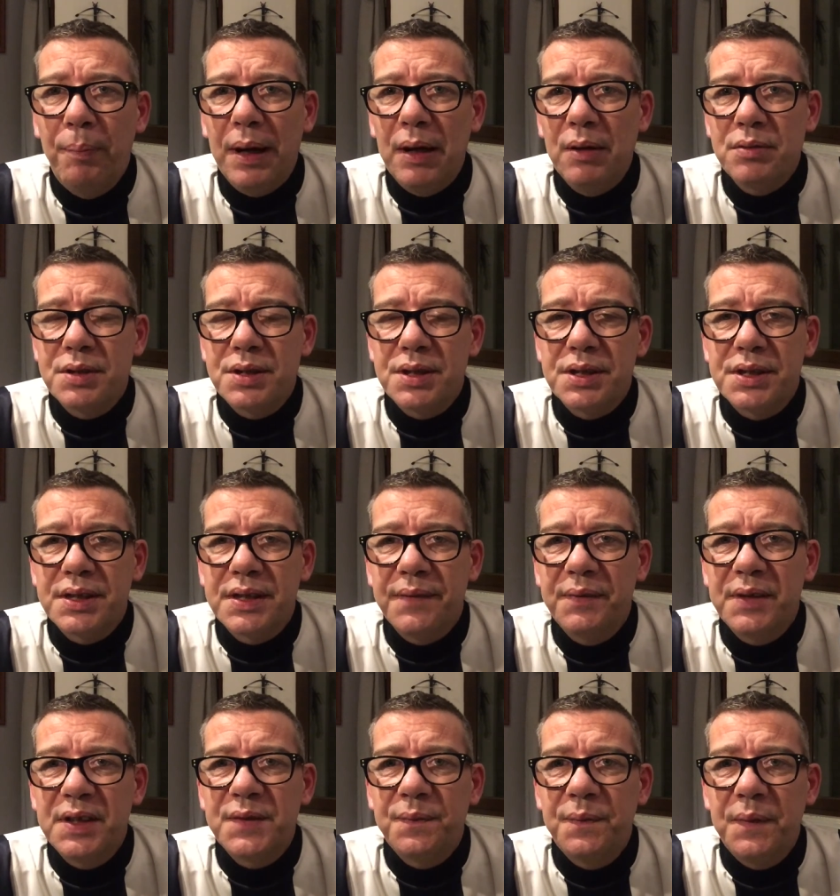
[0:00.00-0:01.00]
bounces to
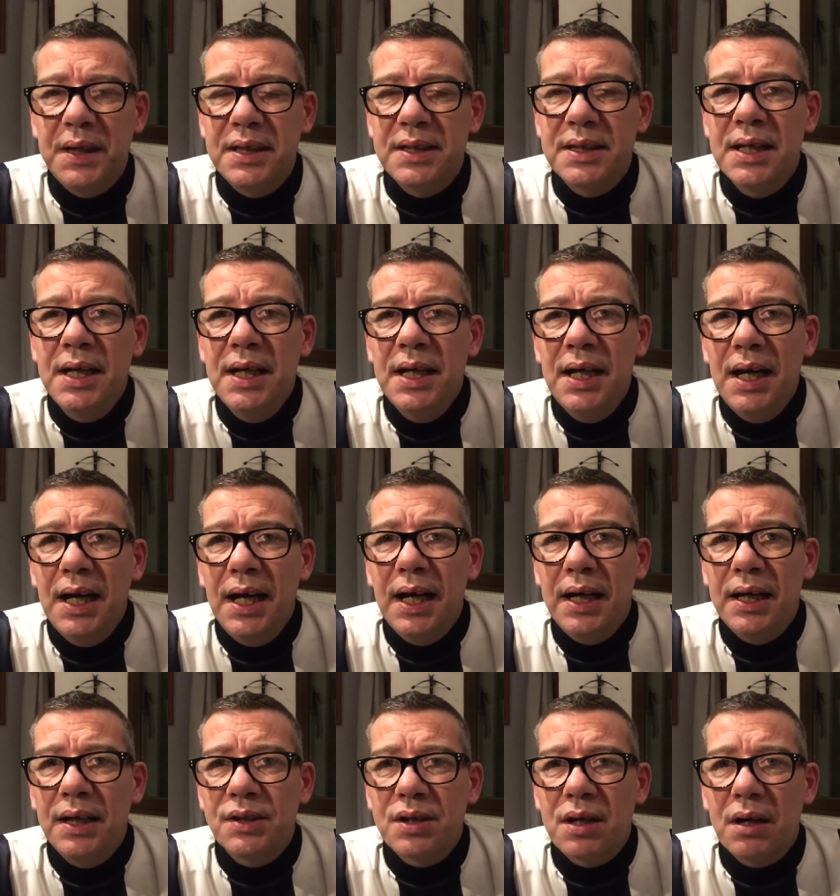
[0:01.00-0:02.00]
his feet, and
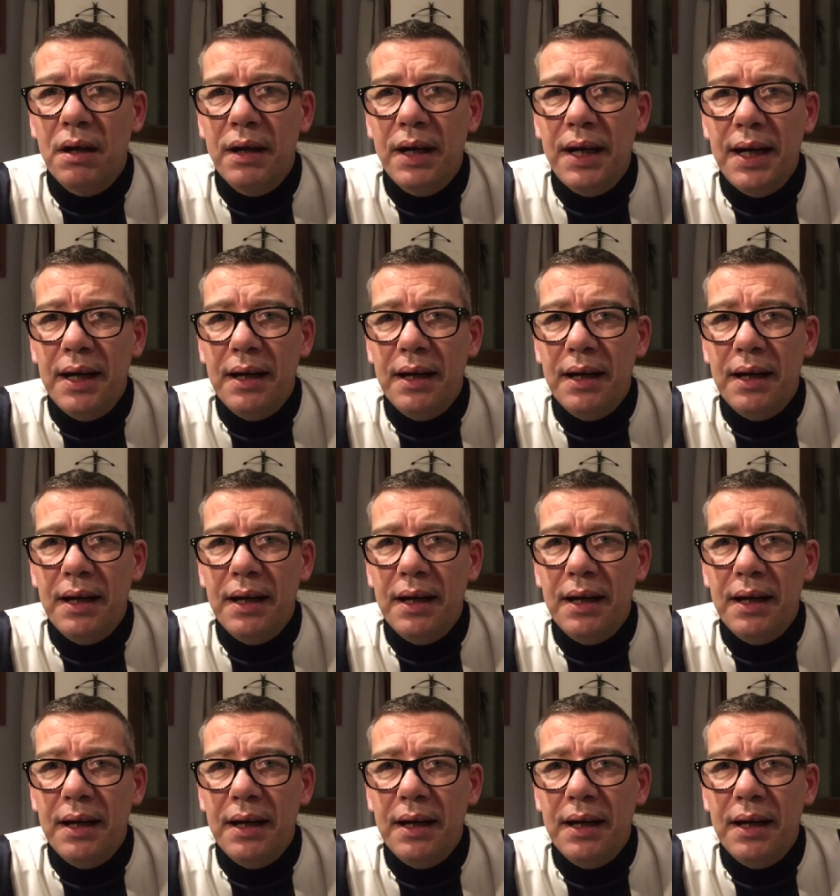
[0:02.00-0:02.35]
he's got